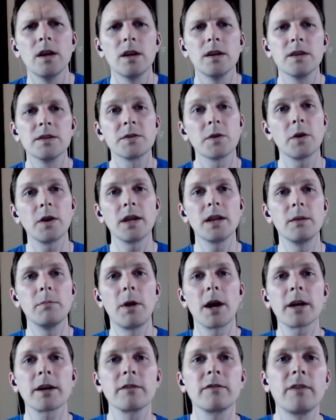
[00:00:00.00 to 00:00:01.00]
So in the
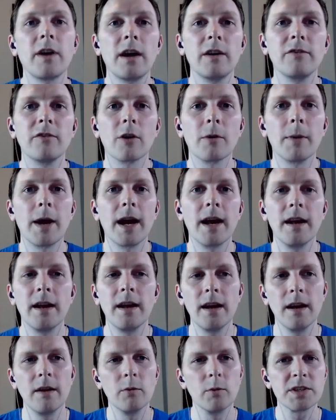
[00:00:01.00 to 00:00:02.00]
Mocker file format,
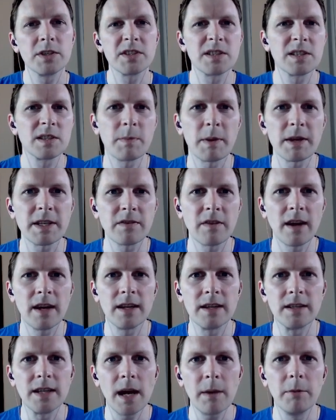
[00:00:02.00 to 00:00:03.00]
which is specified
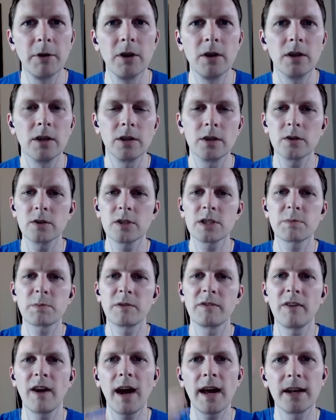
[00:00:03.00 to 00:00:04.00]
in YAML, you just
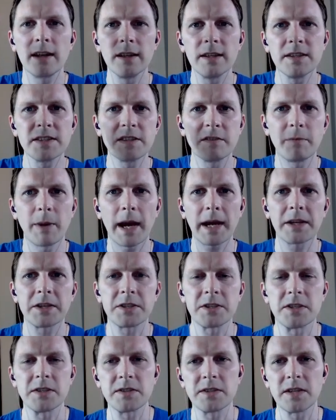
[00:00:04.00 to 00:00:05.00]
provide a list of
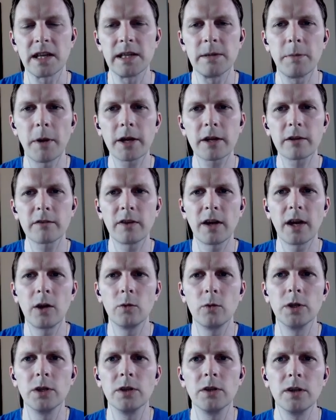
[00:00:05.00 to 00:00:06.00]
packages, and the Mocker file
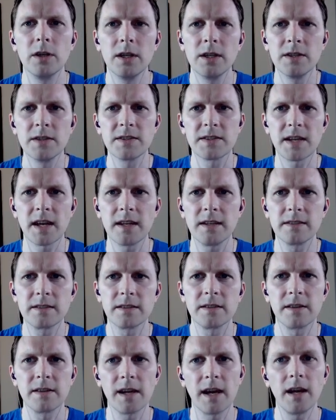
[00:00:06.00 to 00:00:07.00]
will send
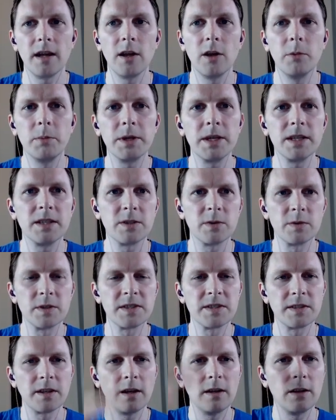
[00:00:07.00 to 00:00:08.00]
the LLB to
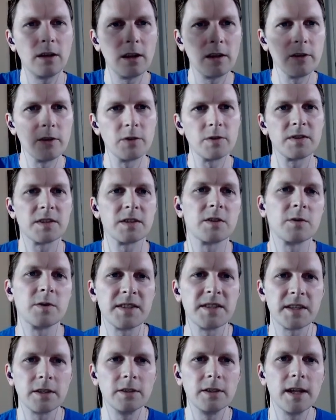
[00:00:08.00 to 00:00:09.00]
install all those into a
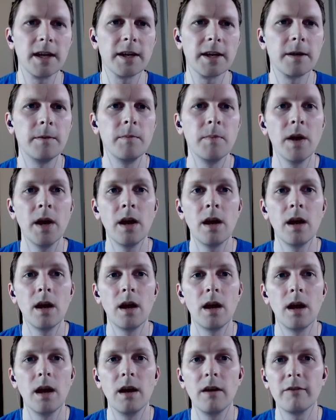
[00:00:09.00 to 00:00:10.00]
single layer.
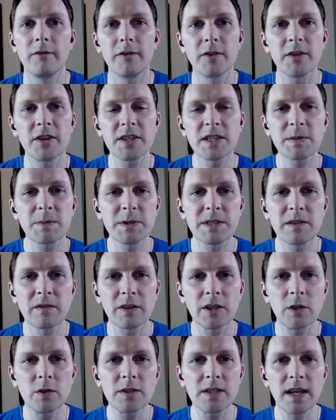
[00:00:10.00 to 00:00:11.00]
For this specific
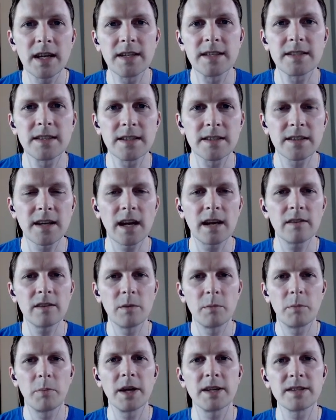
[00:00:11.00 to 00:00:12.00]
use case, it's kind of the
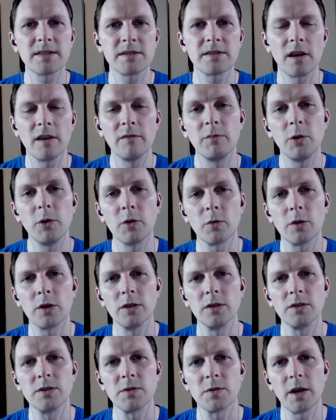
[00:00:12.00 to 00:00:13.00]
best of both
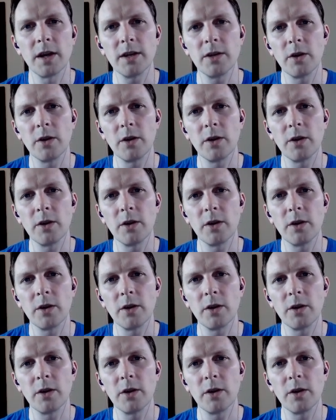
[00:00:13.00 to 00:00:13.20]
worlds, right?